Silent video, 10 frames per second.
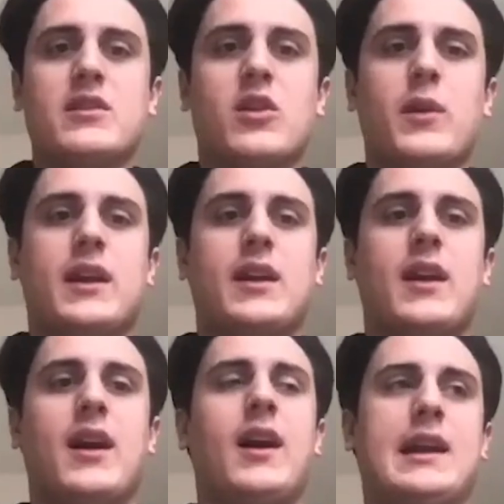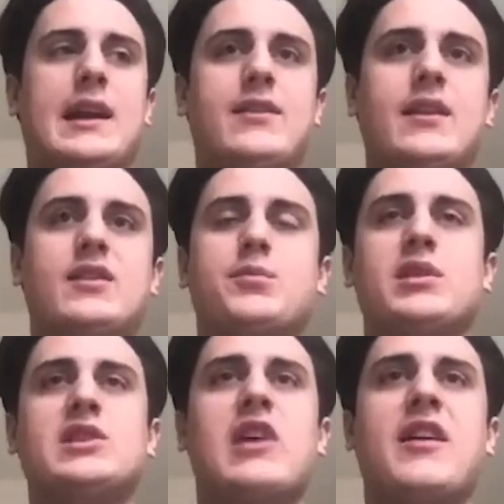doing in the pre-draft
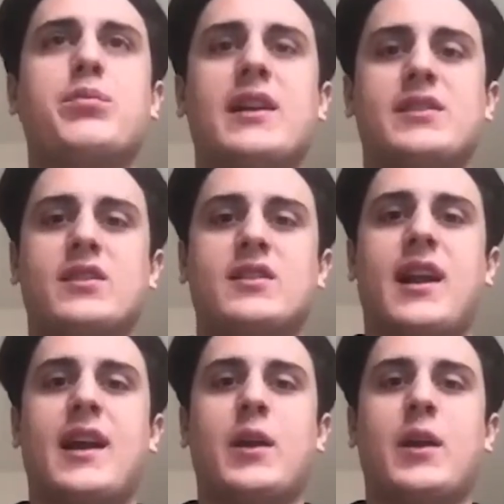process to kind